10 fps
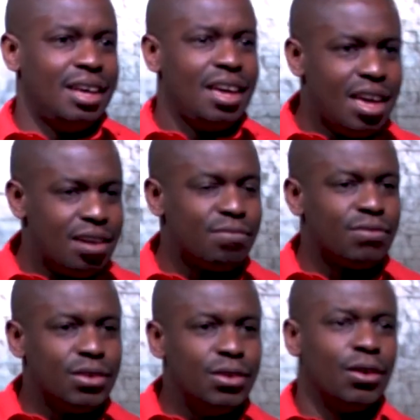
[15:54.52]

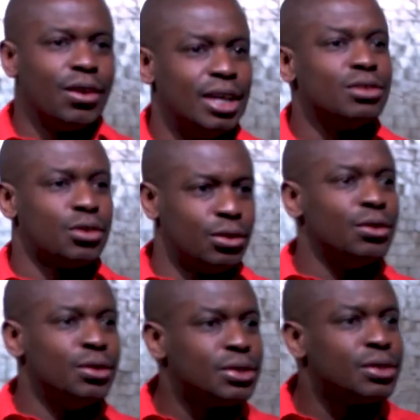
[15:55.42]
If you're
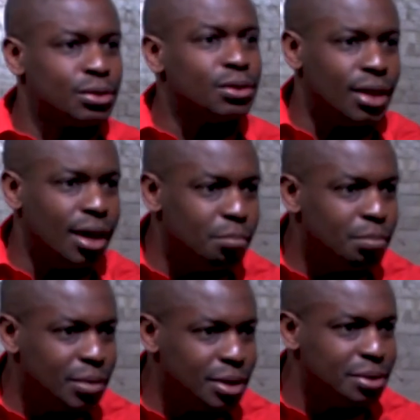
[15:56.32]
introduced to them
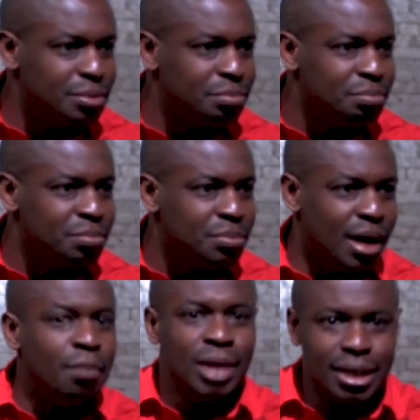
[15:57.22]

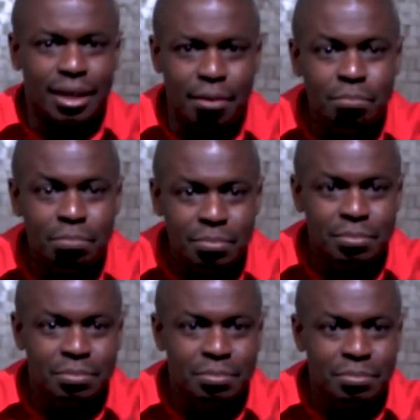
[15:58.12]
and meet them,
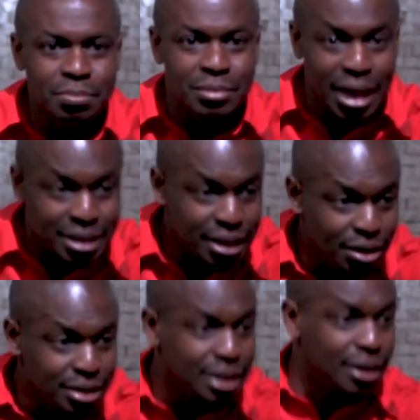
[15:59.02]
that's the
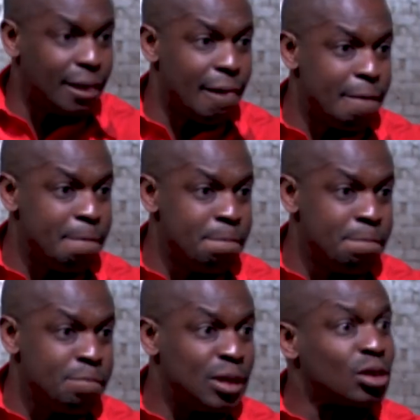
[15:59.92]
answer.
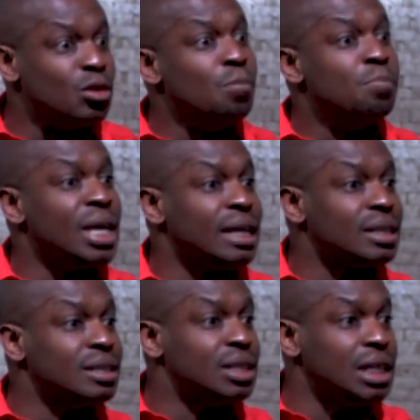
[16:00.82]
And so you
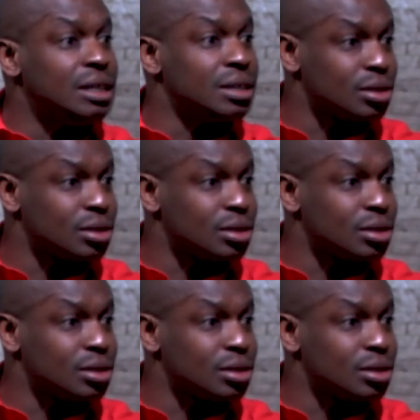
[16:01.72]
meet Jesus